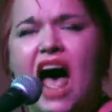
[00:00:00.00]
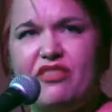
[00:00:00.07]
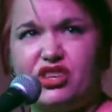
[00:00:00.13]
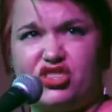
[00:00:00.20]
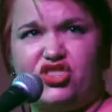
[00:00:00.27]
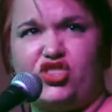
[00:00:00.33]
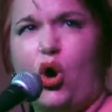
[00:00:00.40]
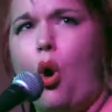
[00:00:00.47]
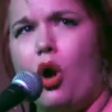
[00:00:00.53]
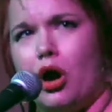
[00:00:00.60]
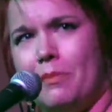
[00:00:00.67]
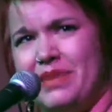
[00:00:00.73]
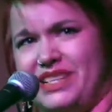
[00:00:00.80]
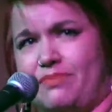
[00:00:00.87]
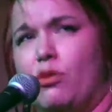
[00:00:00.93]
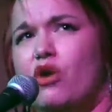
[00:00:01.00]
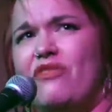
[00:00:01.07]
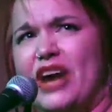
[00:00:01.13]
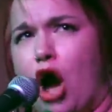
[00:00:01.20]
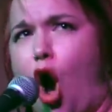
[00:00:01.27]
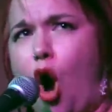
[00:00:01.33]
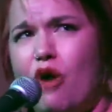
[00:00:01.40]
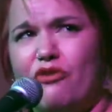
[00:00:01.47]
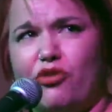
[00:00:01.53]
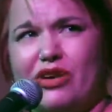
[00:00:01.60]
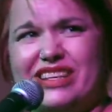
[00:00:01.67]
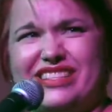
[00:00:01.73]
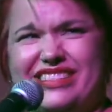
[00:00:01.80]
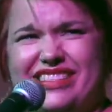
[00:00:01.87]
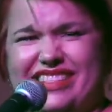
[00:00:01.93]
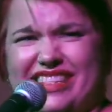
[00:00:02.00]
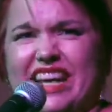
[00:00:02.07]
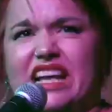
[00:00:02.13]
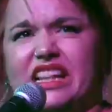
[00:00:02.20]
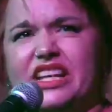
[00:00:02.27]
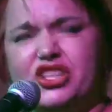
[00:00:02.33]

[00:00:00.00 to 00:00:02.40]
and the storm is moving over us still,